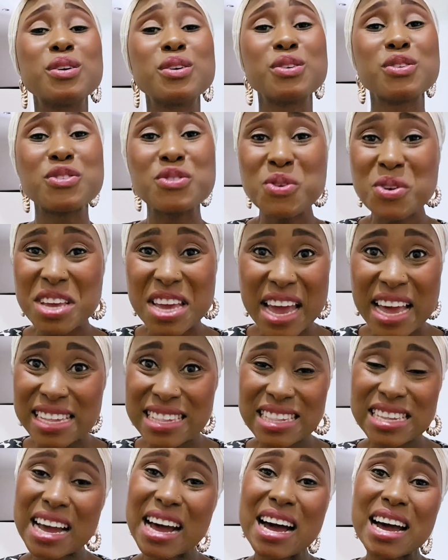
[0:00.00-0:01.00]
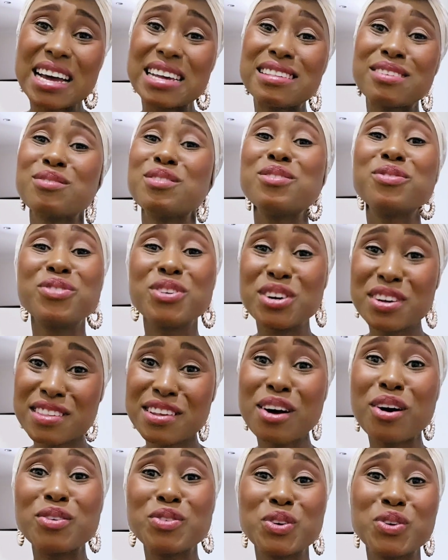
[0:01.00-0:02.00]
So yes, guys, reverse
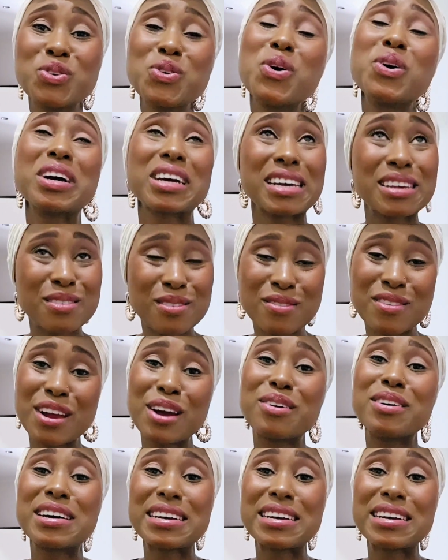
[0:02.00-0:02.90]
culture shock is real.